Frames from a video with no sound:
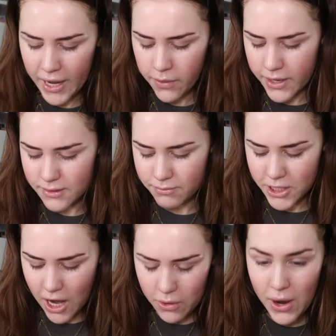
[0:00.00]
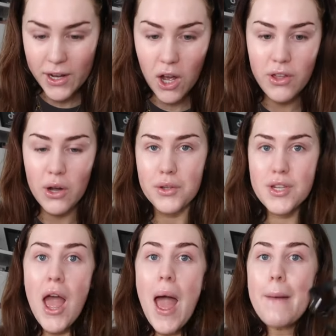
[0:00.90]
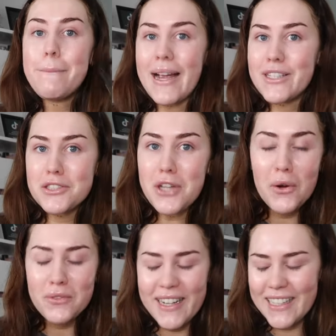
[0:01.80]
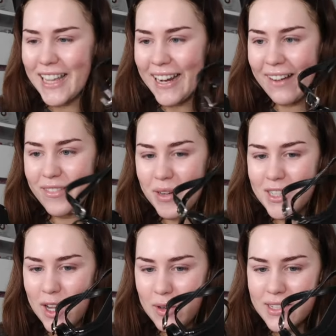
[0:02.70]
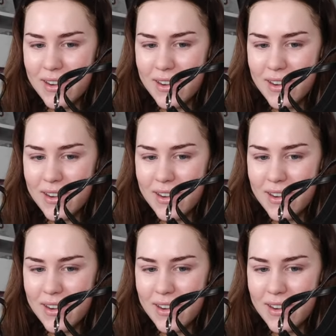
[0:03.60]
Anyways, so I got those, but I don't really like having my toes